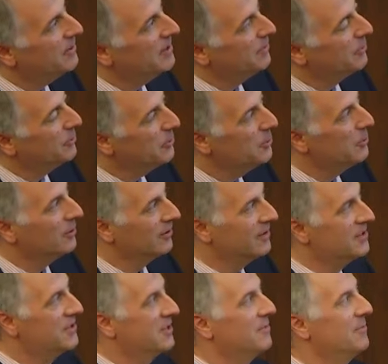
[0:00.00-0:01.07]
people who are
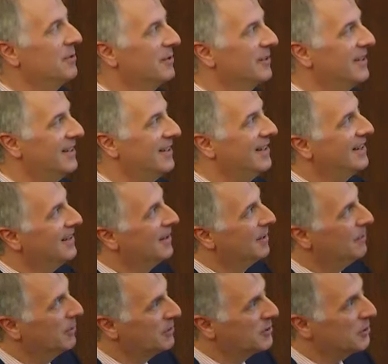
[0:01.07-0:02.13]
legitimately
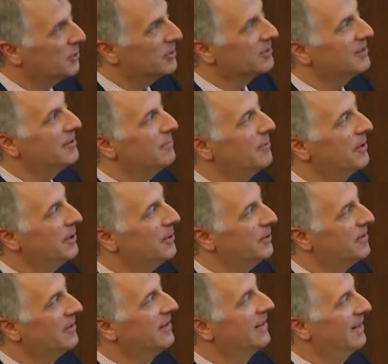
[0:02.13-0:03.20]
motorically impaired,